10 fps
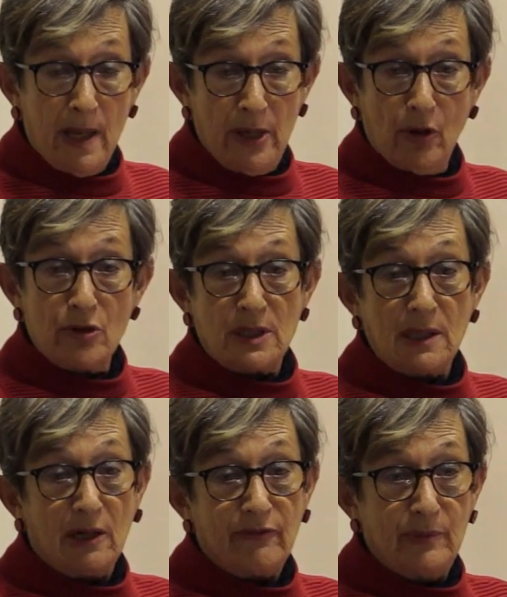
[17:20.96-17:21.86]
a
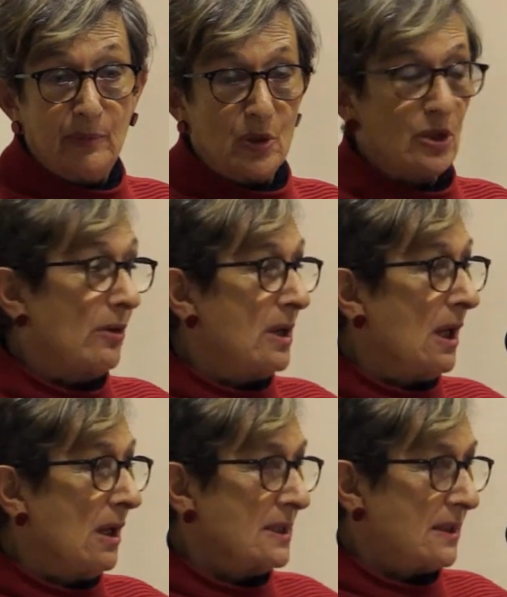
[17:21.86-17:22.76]
minority government, which only
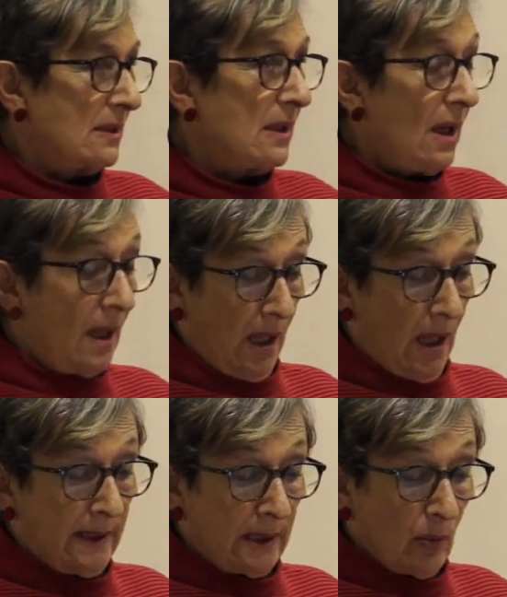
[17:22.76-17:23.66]
lasted
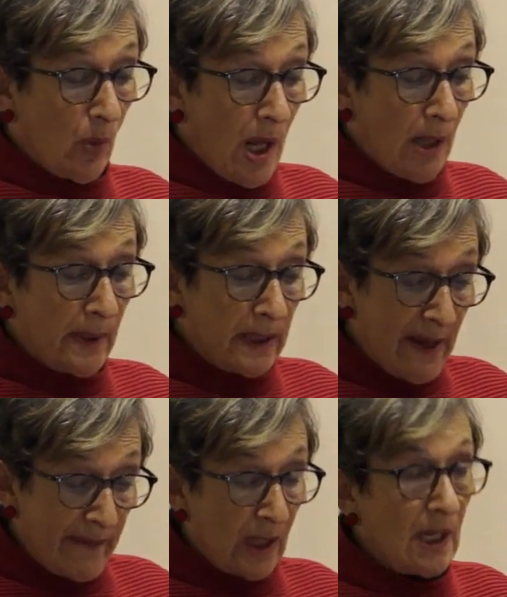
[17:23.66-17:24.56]
a little while, but
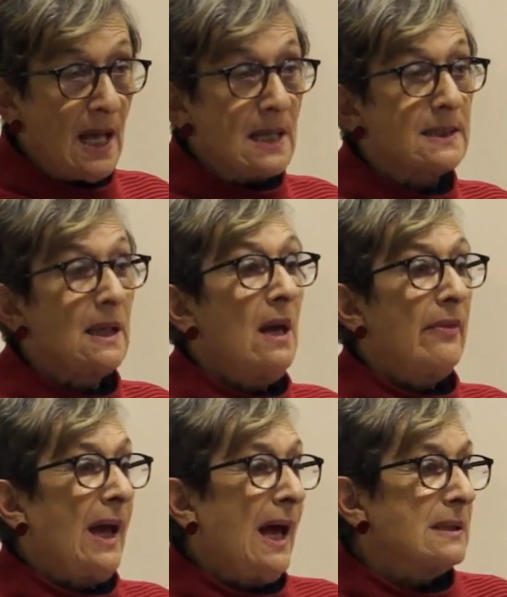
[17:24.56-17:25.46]
nevertheless,
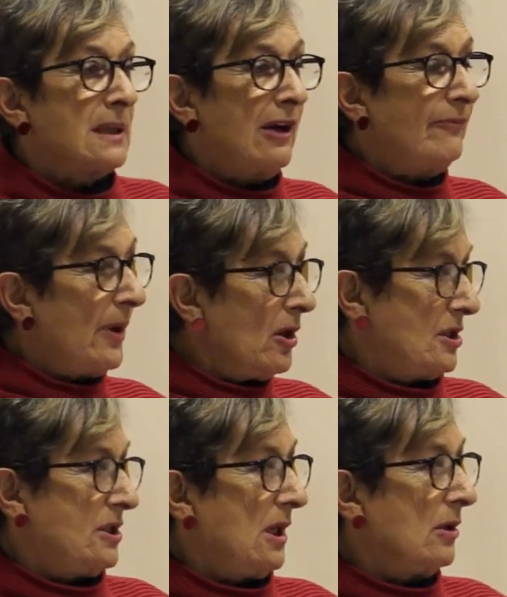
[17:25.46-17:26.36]
they had to have
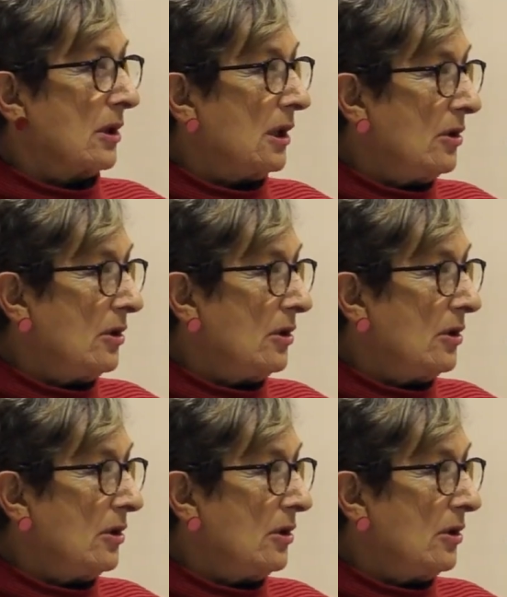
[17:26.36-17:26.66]
policy on